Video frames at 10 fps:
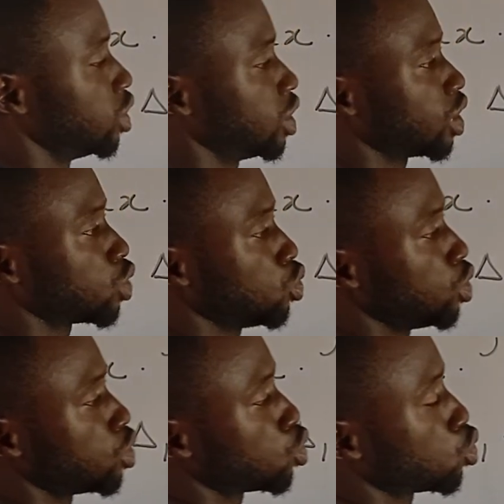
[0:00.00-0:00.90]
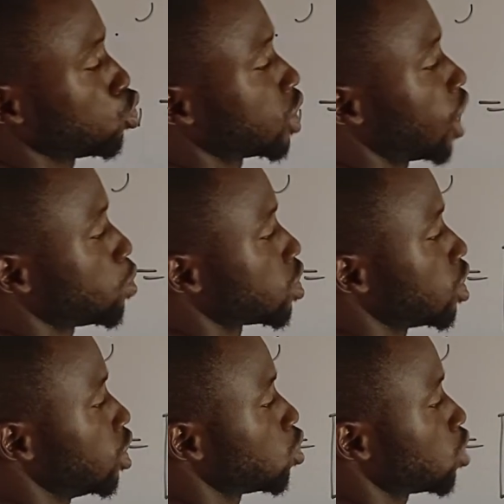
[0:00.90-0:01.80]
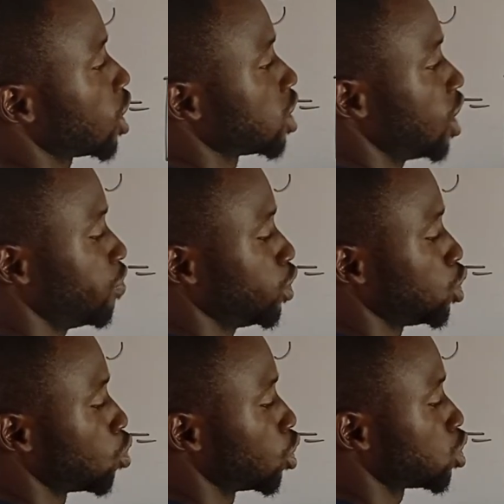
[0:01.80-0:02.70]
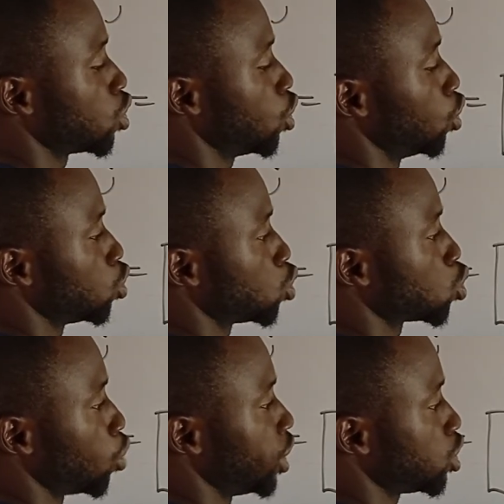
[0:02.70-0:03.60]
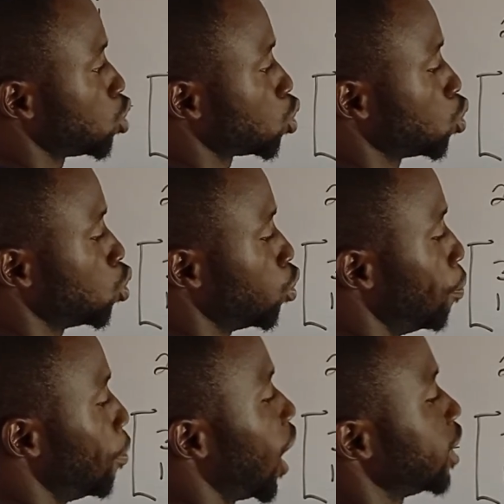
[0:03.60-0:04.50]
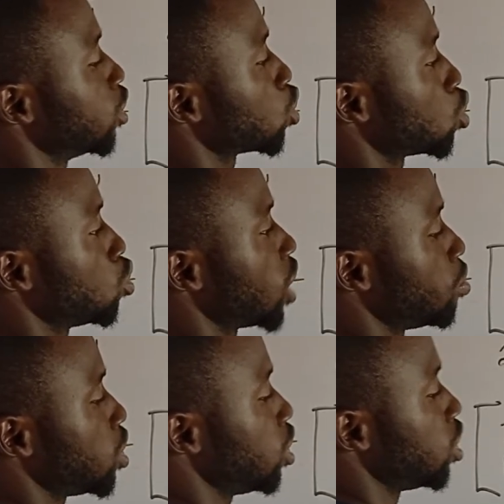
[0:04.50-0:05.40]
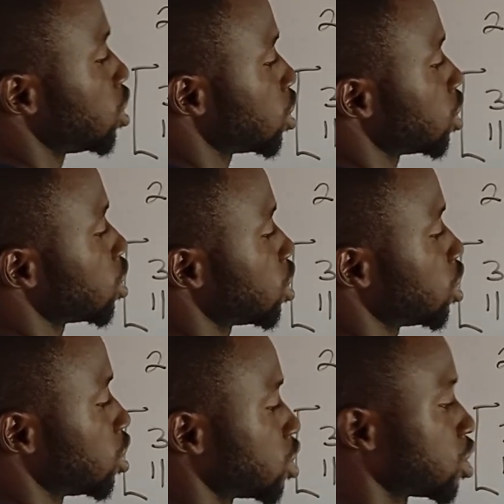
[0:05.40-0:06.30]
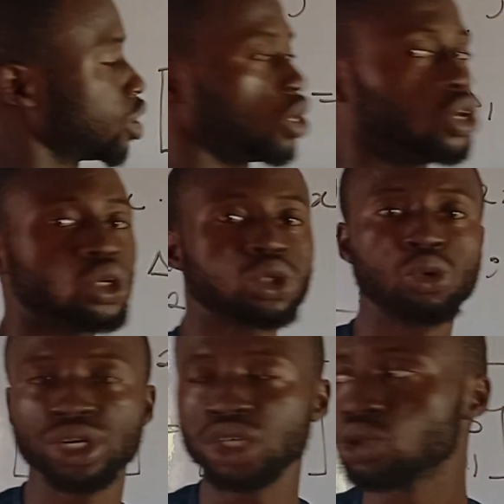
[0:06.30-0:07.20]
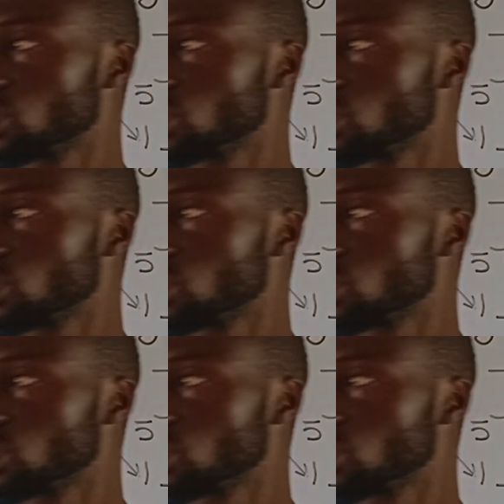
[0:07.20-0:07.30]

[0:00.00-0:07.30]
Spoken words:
Delta 2 is 2 times 11 is what? 22 minus 2 times 3 is 6. So we need